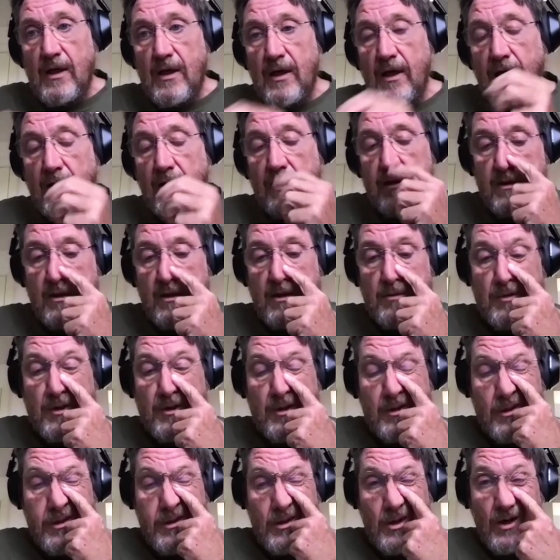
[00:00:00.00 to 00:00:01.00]
and
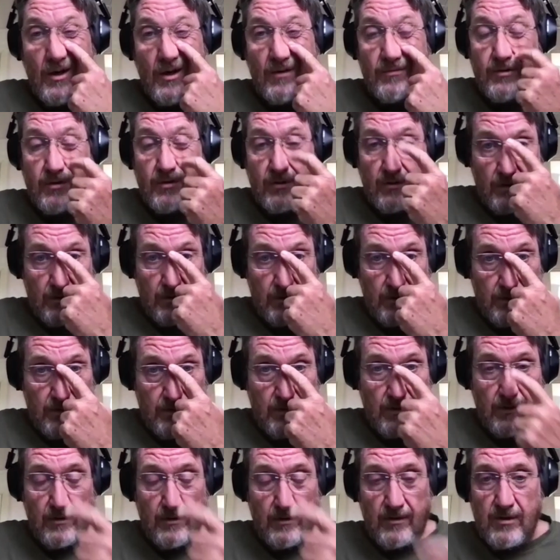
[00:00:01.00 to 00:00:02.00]
immediately after
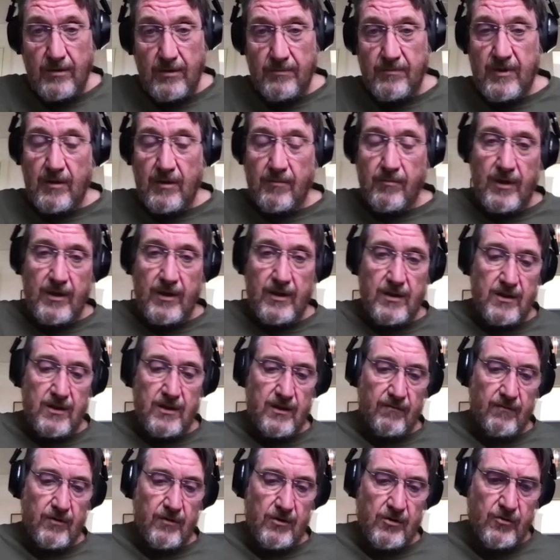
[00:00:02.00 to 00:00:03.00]
the September
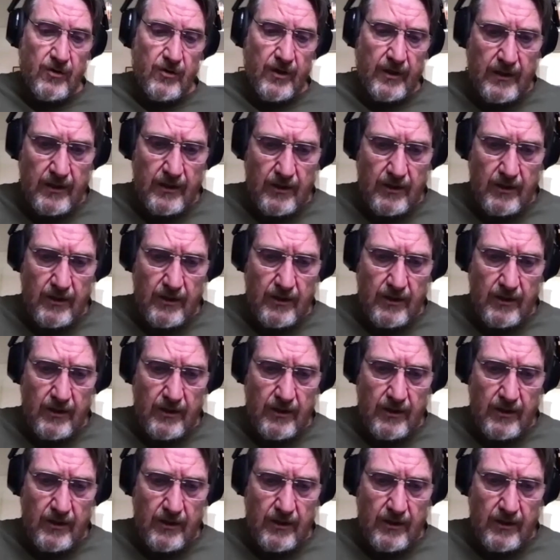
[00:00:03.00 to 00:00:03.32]
87 strike.